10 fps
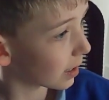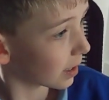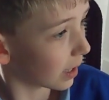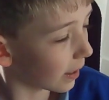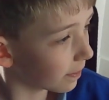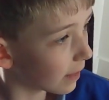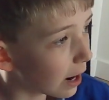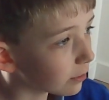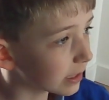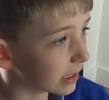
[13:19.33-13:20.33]
And there
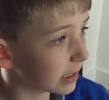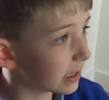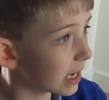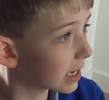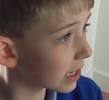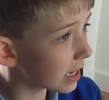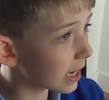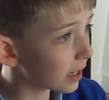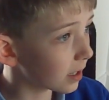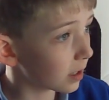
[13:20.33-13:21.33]
was a
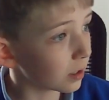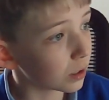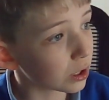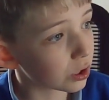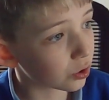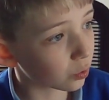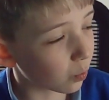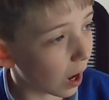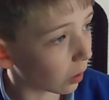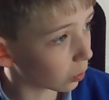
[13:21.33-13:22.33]
sickening
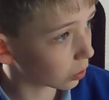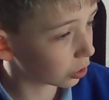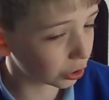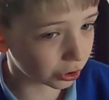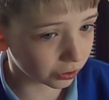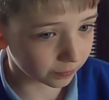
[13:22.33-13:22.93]
squelch.